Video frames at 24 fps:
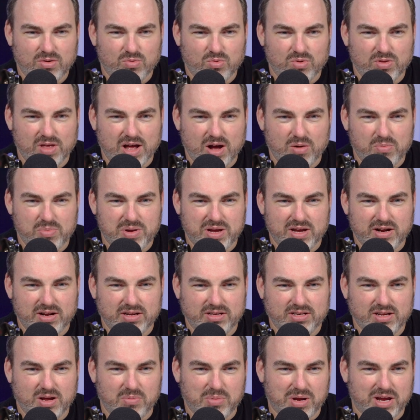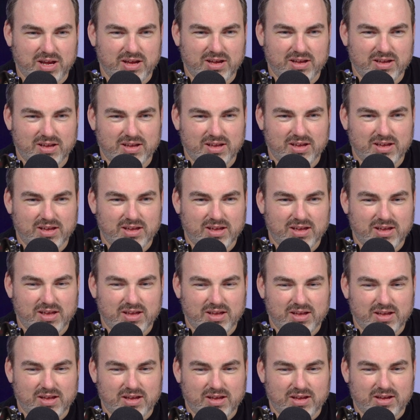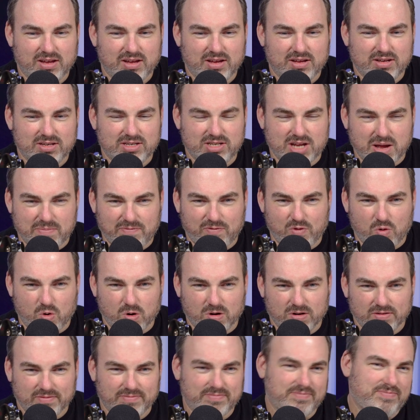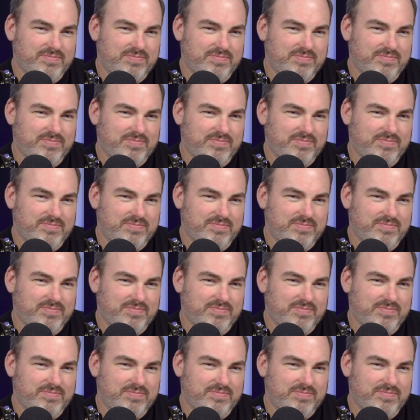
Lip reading: without being a dummy. Step 4.